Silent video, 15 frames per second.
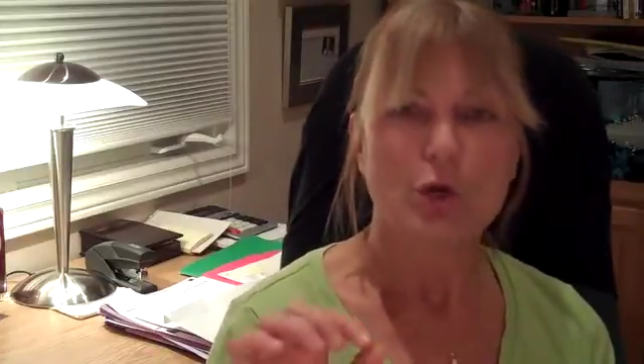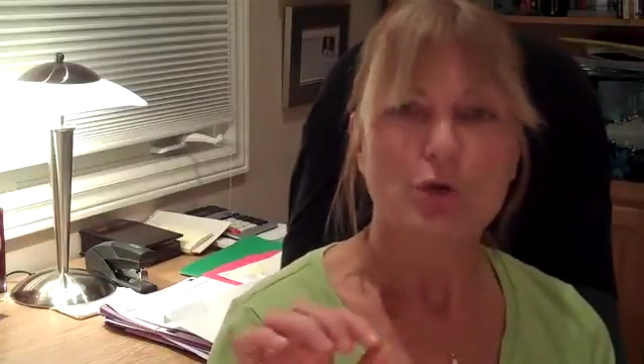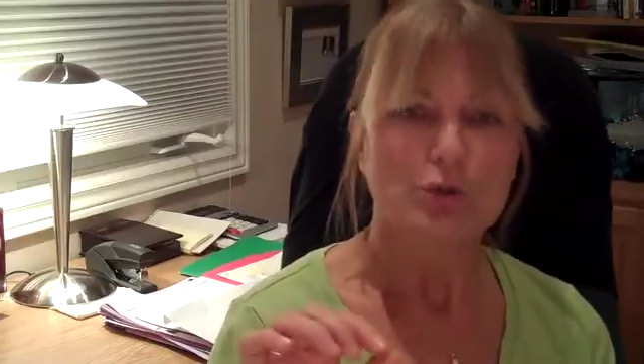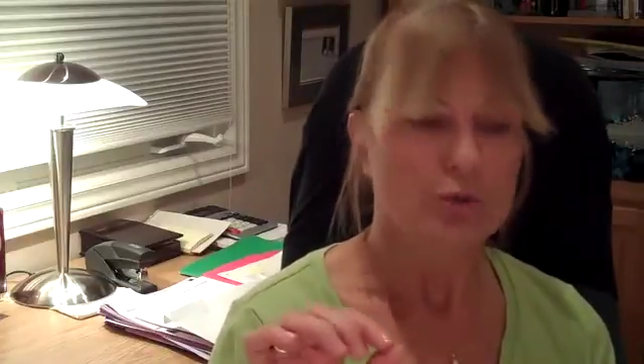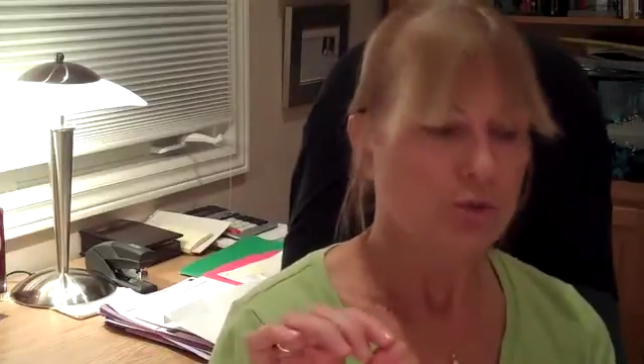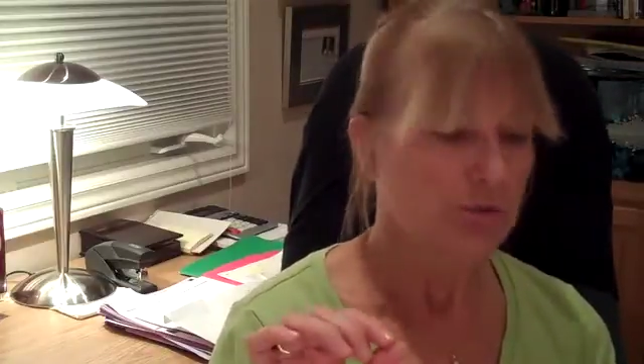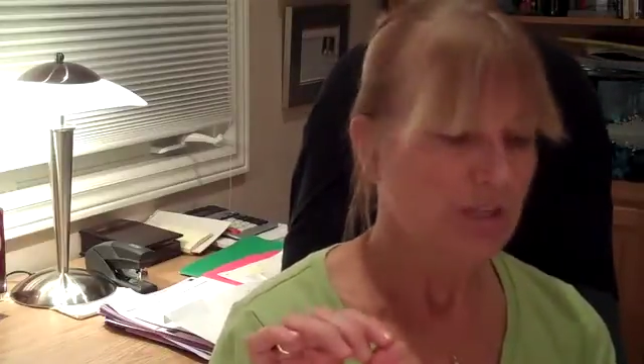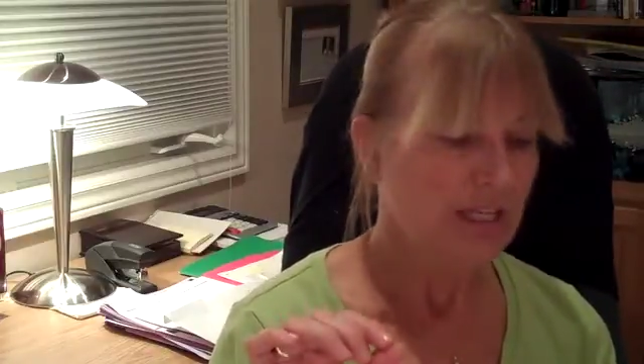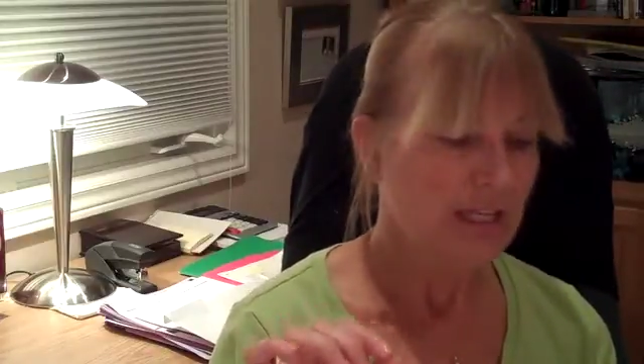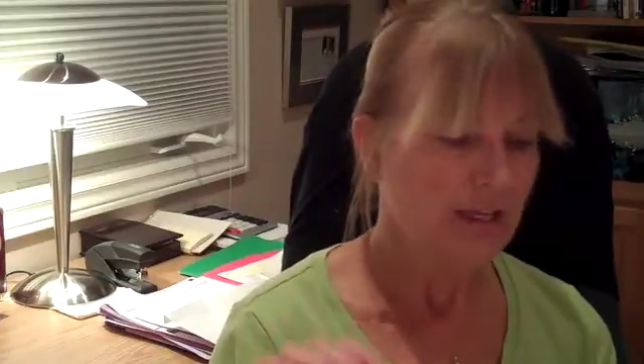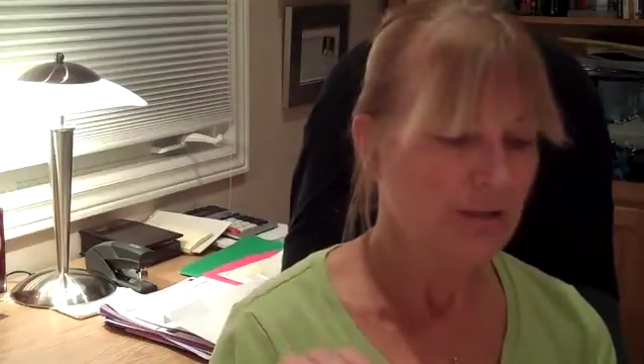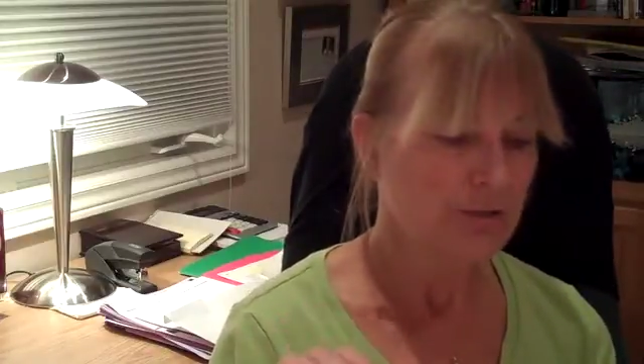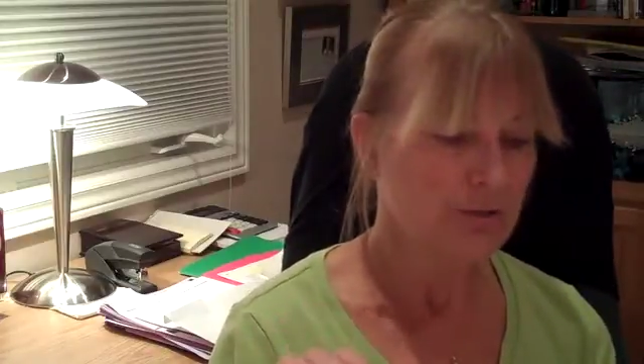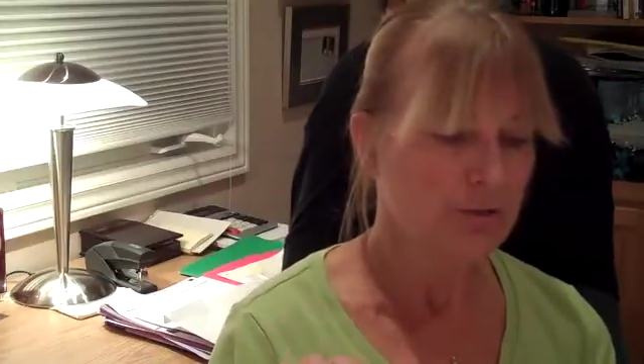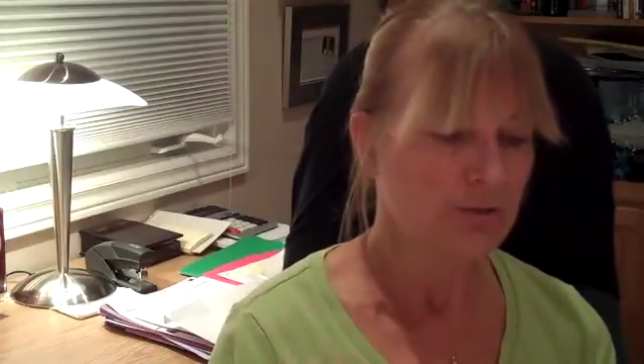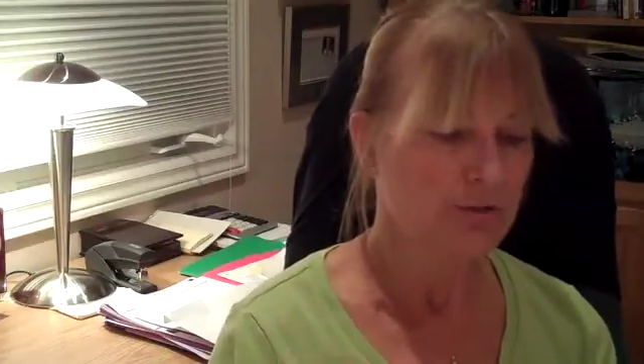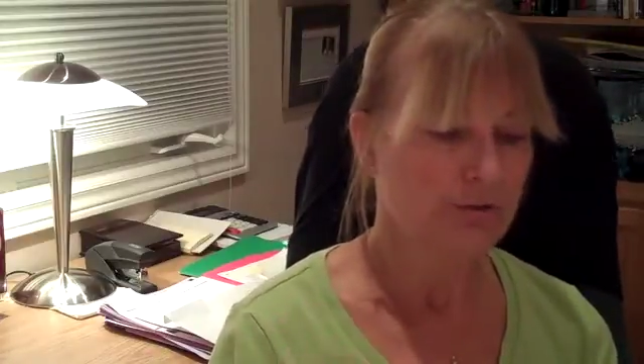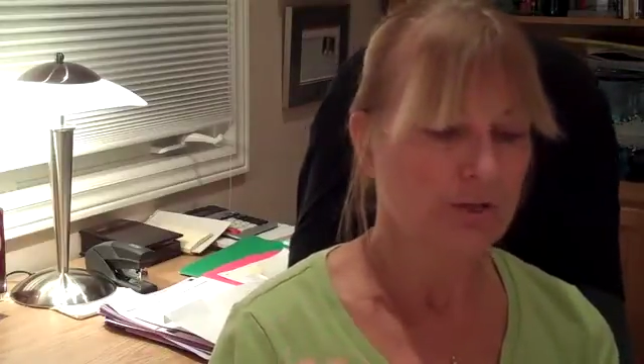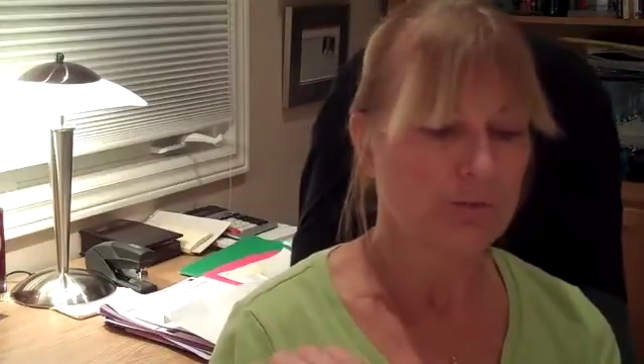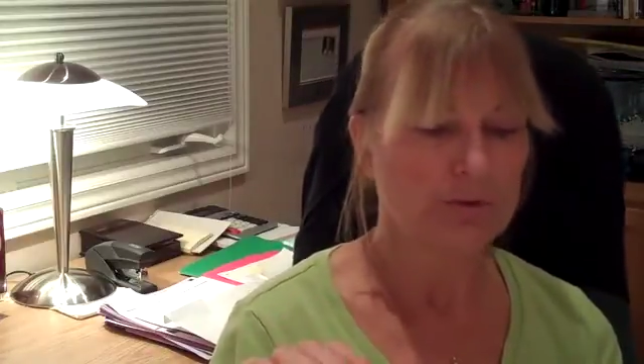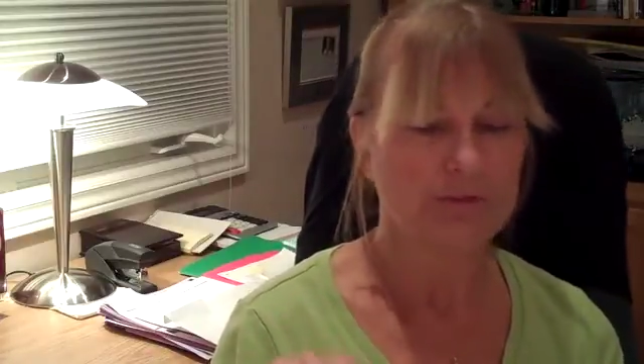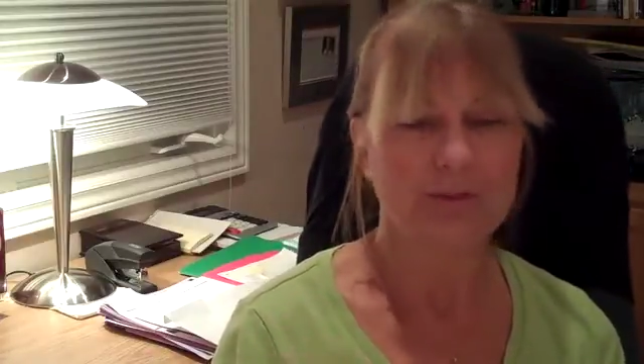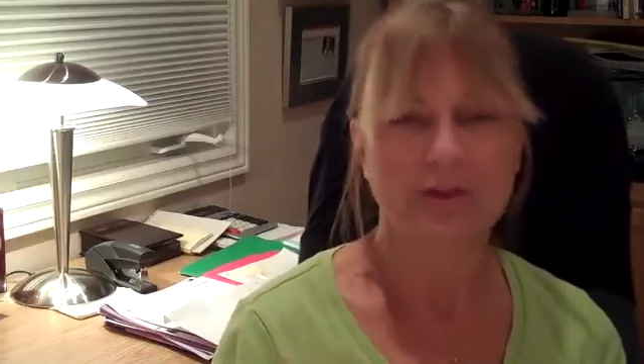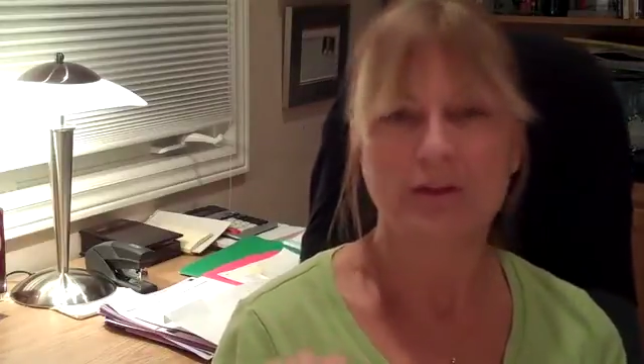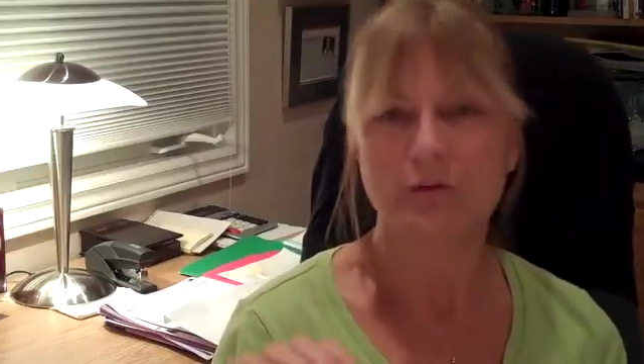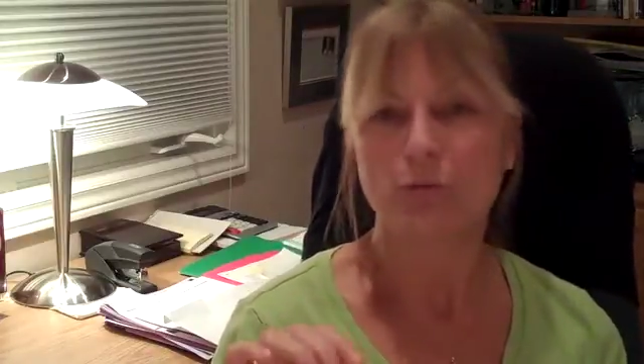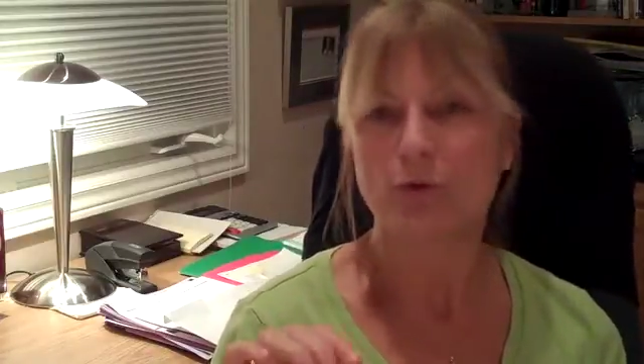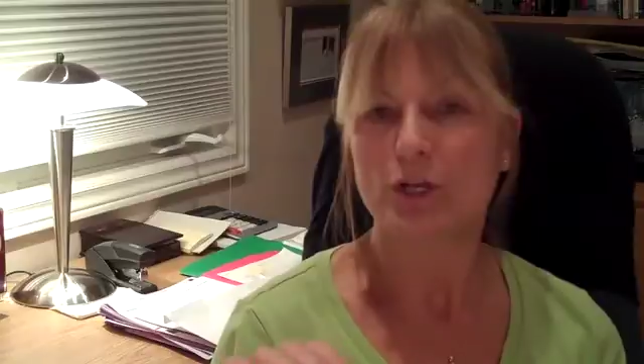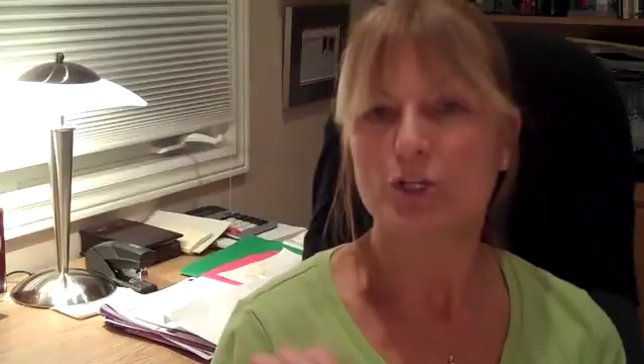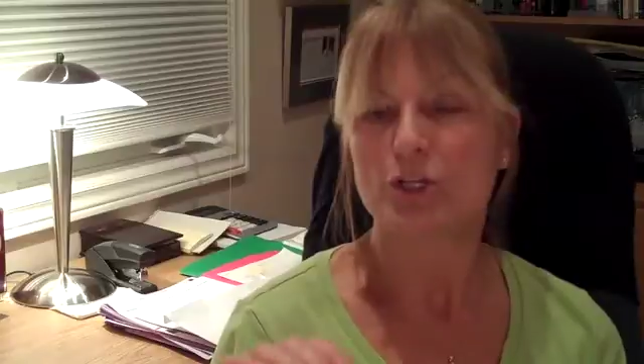to the industry within
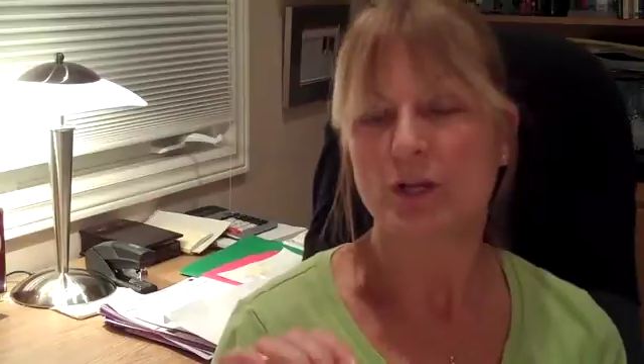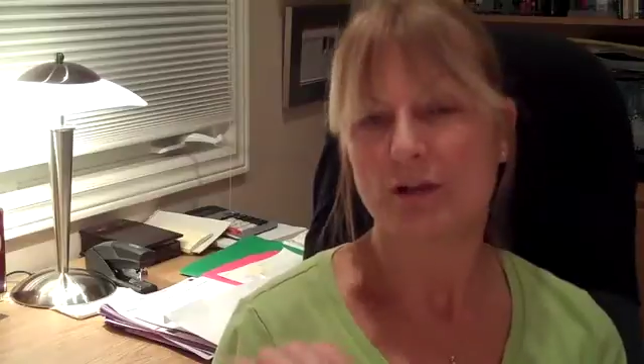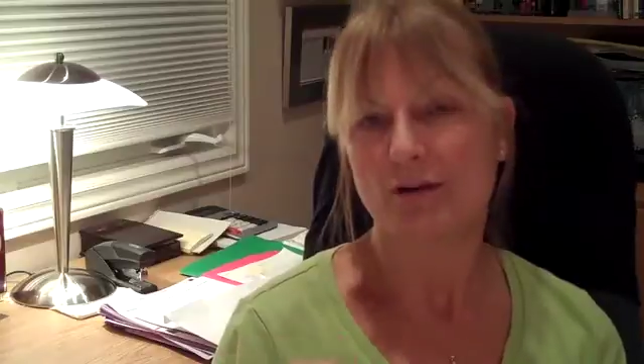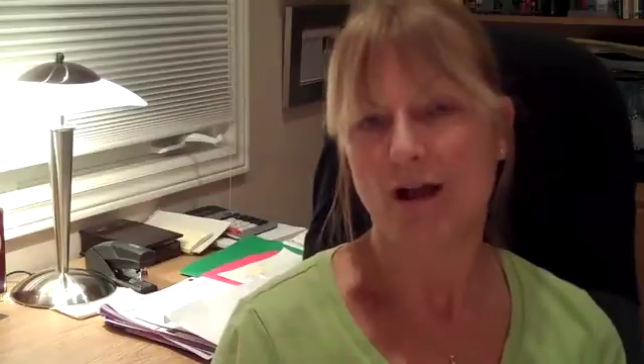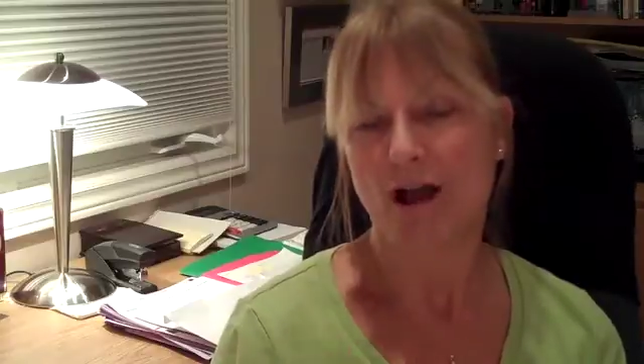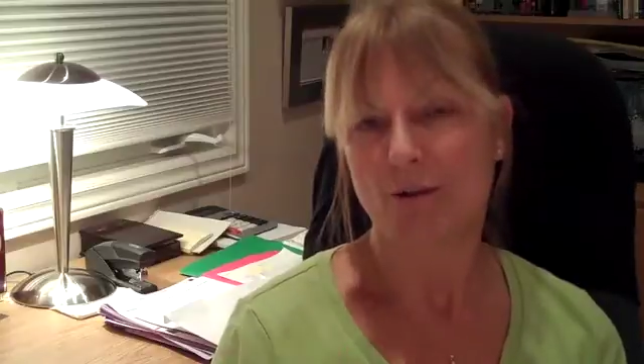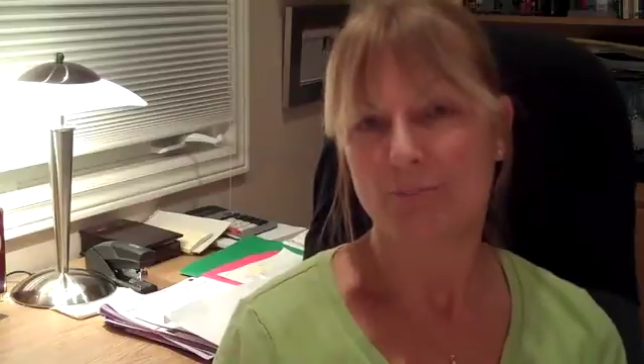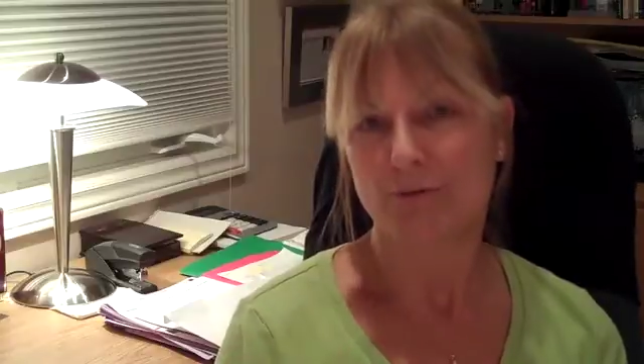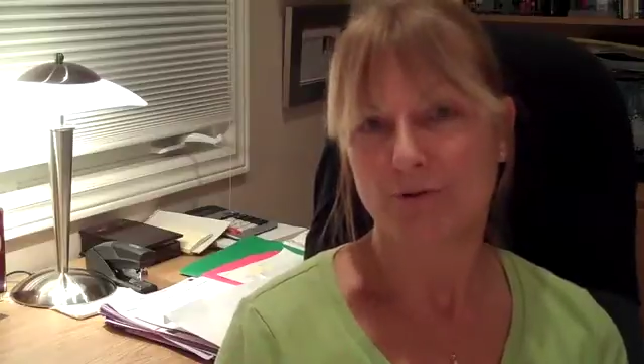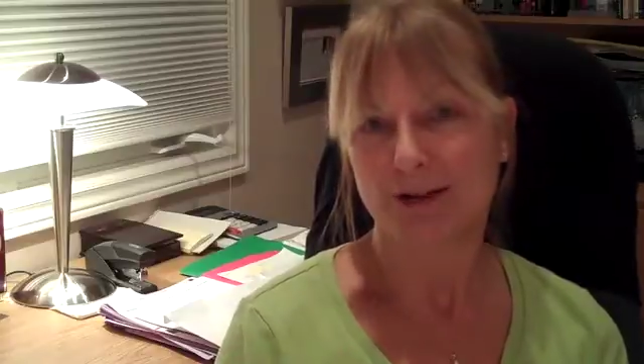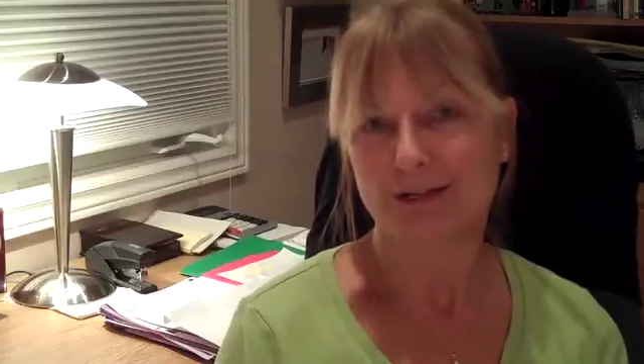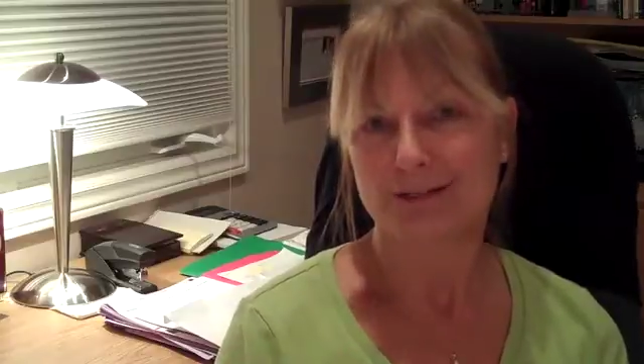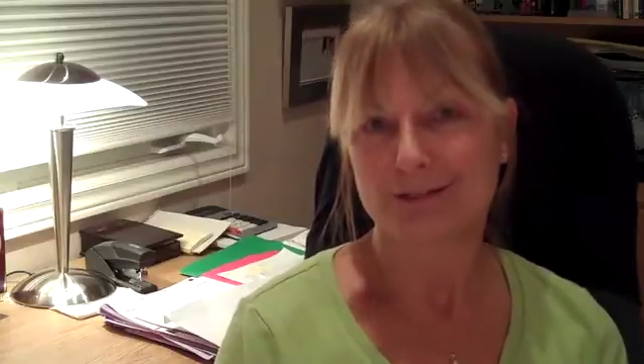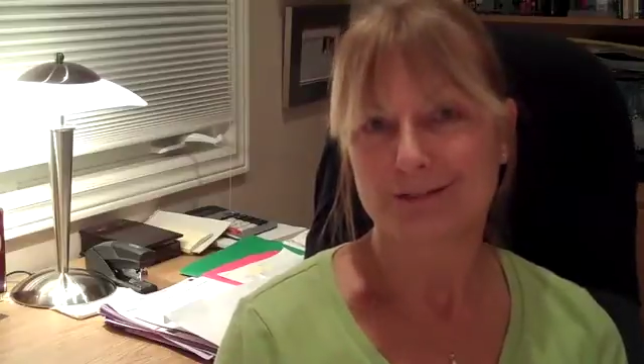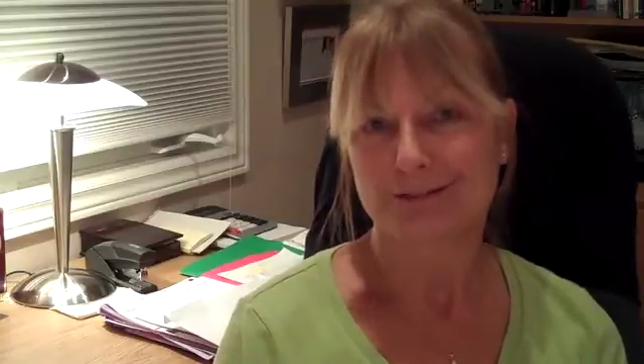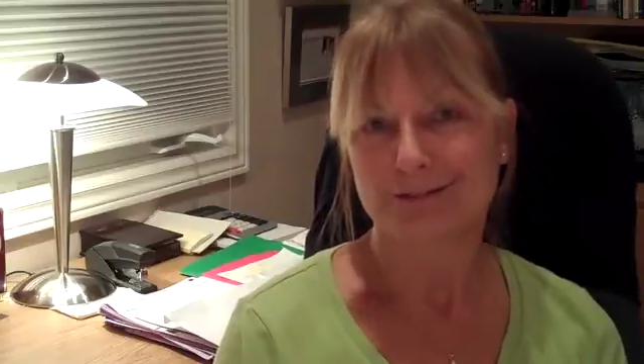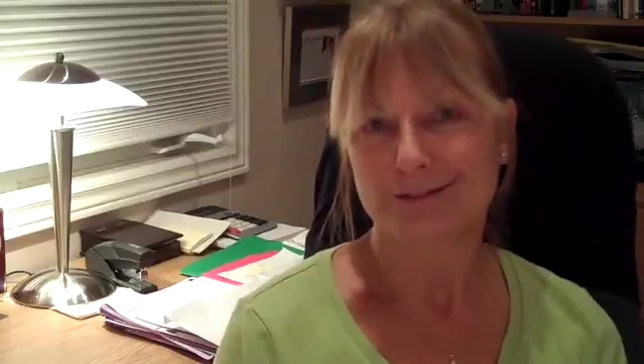which it operates.